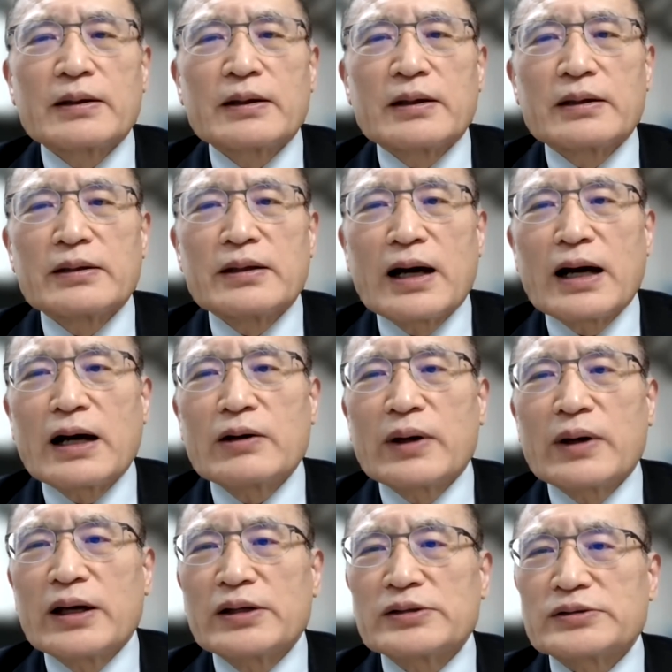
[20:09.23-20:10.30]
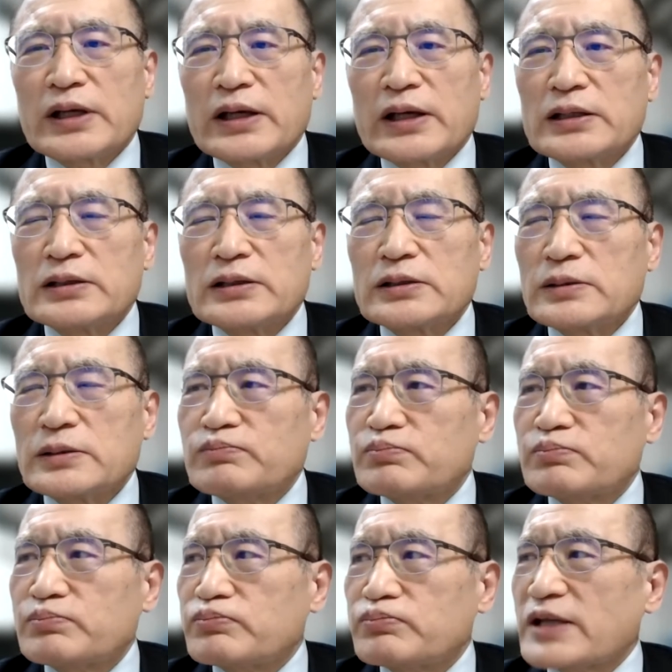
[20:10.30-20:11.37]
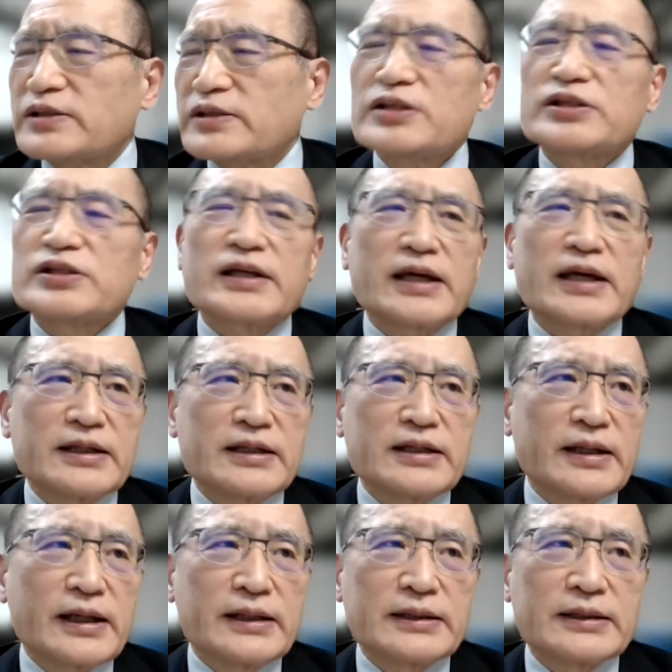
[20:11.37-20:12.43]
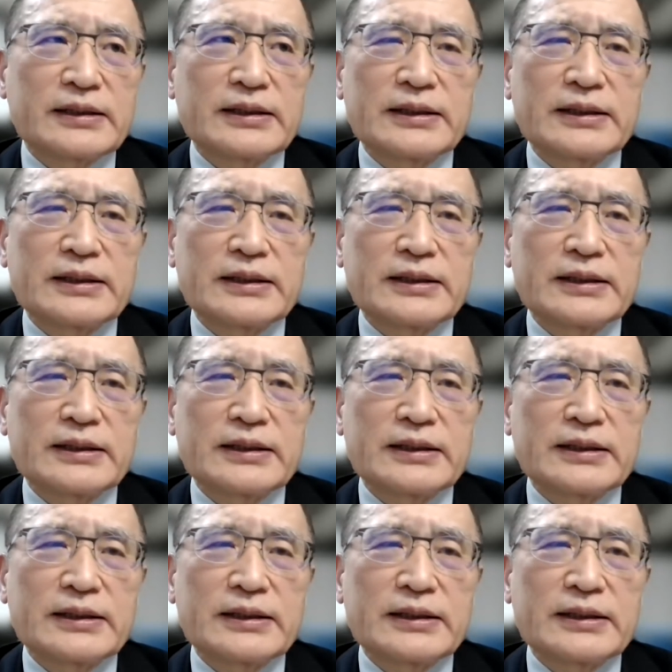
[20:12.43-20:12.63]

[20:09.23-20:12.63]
Now, as a presidential candidate,